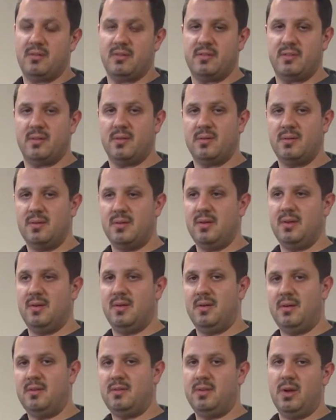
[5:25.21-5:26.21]
So
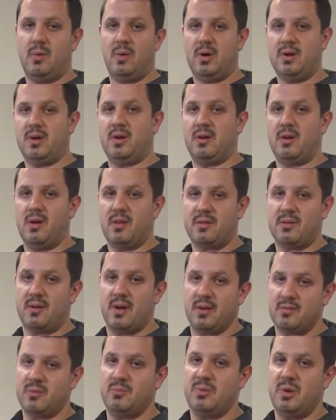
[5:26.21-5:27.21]
no one
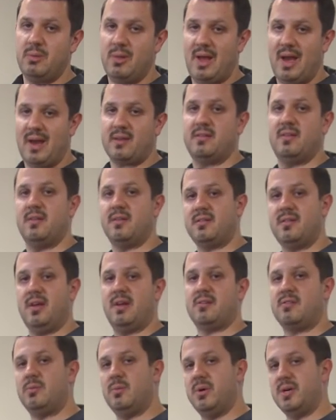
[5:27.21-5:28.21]
unauthorized will be able to access
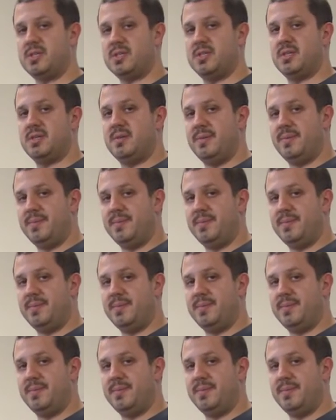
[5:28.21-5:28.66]
that switch.